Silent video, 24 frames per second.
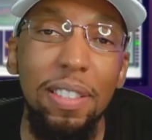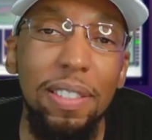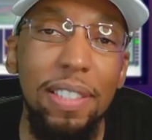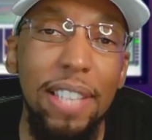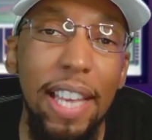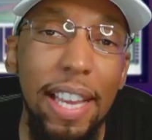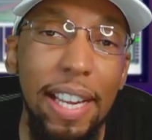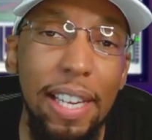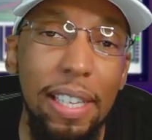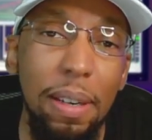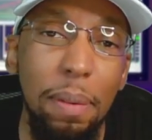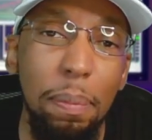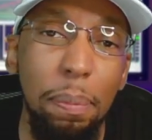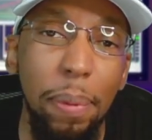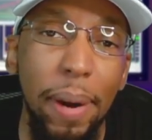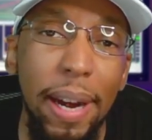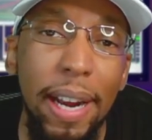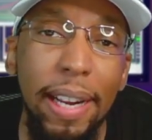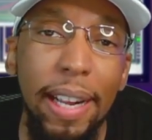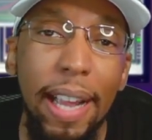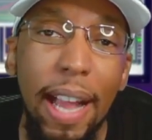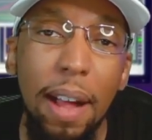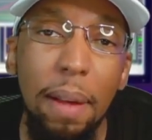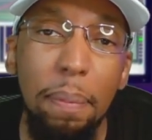taking a
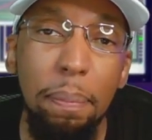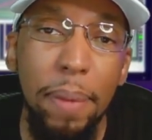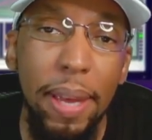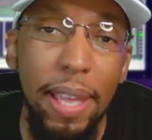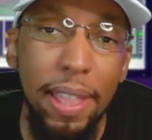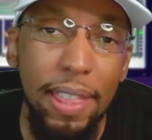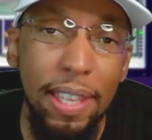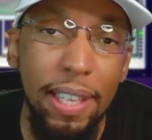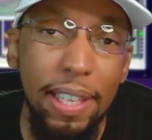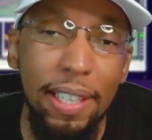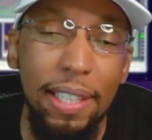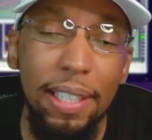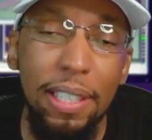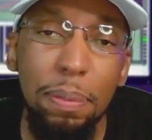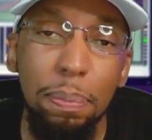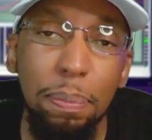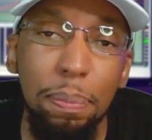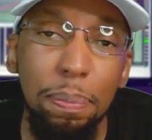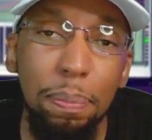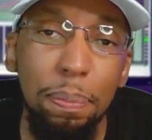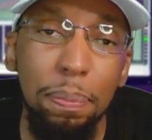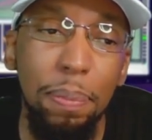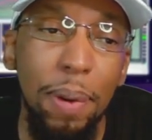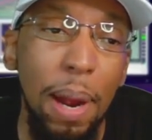breakout method is
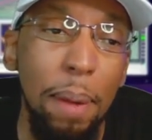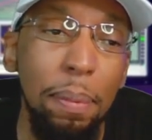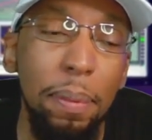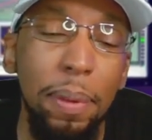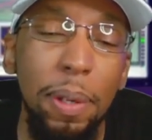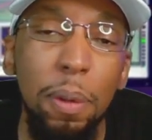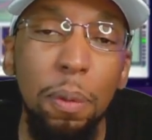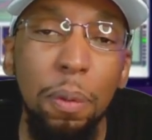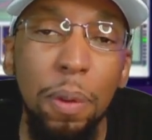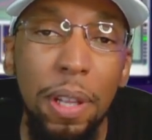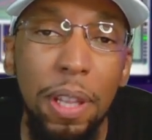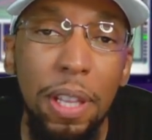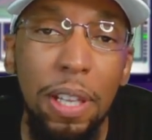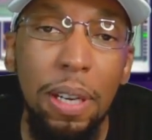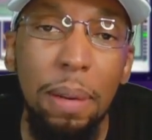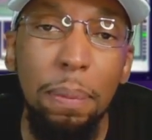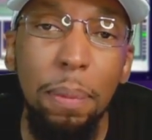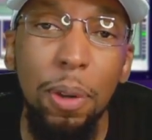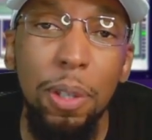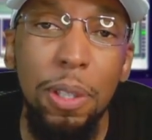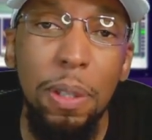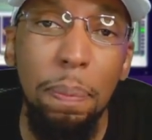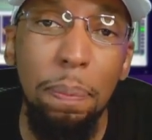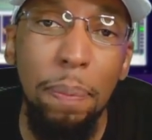probably one of the
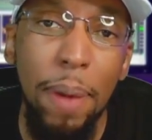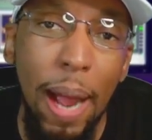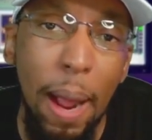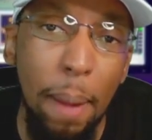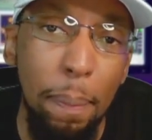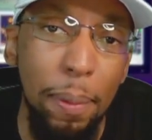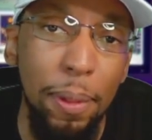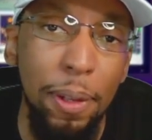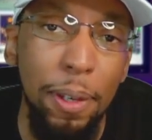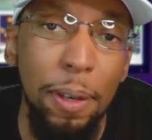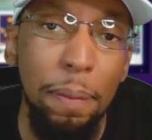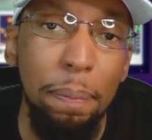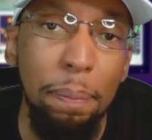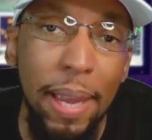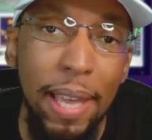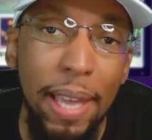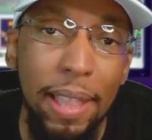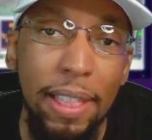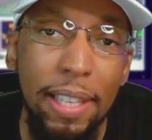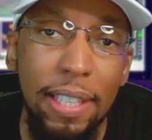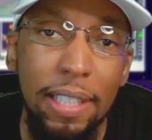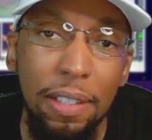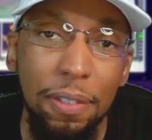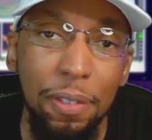most popular
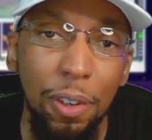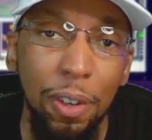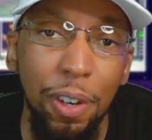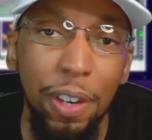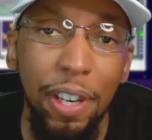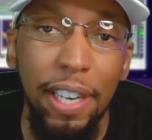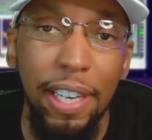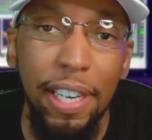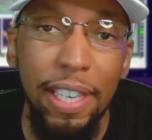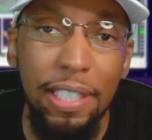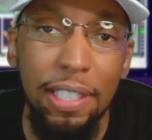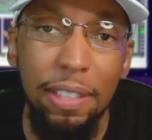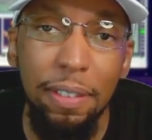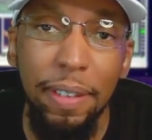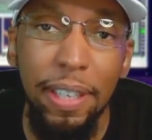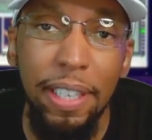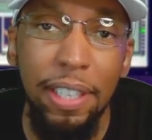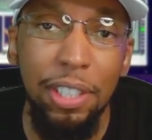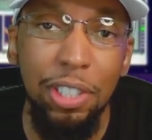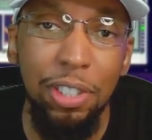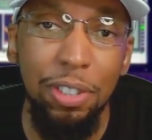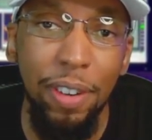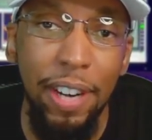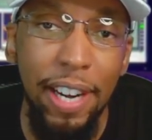methods for
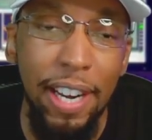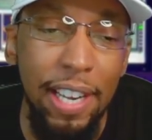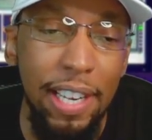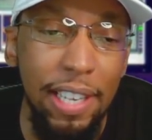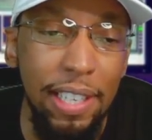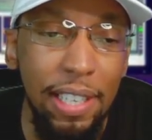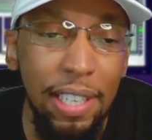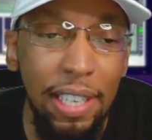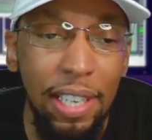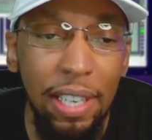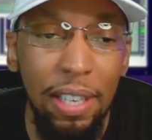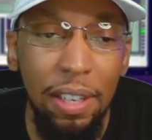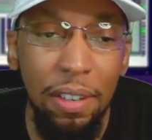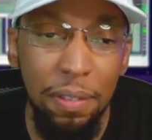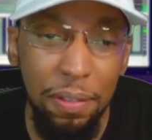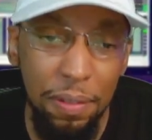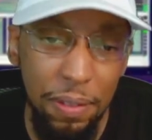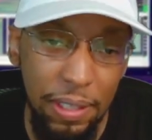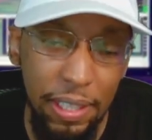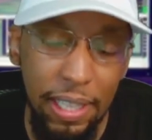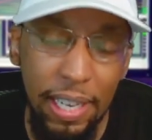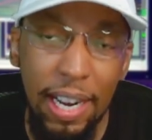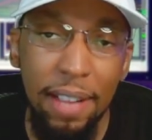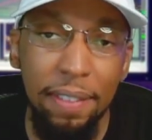entering a trade
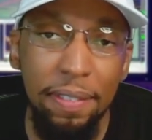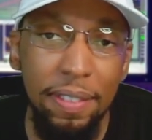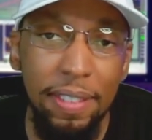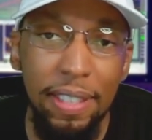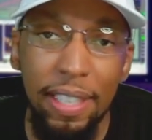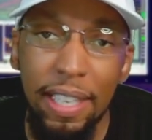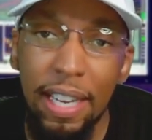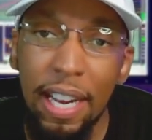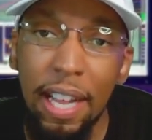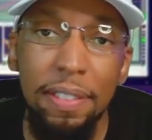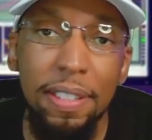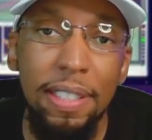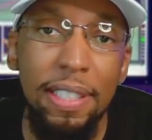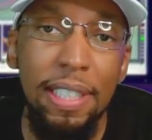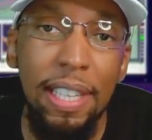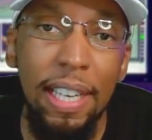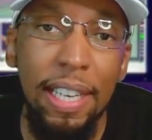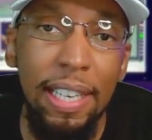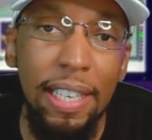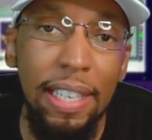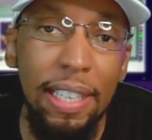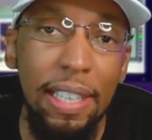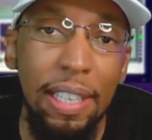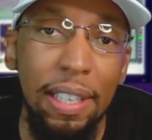that I've
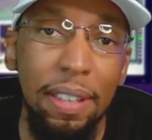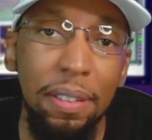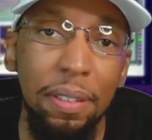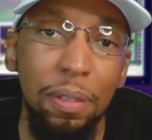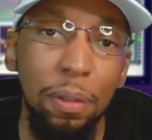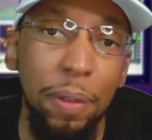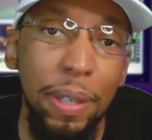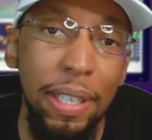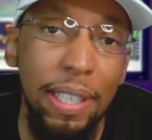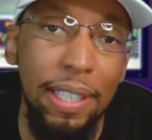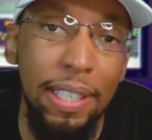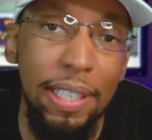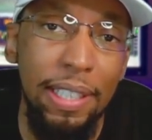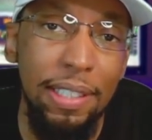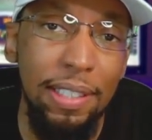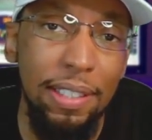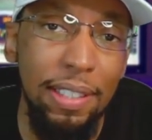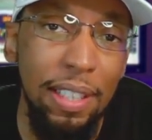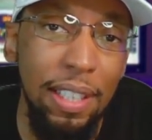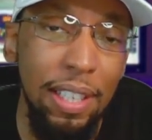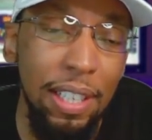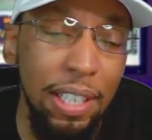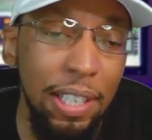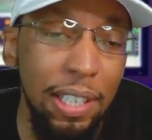studied and witnessed,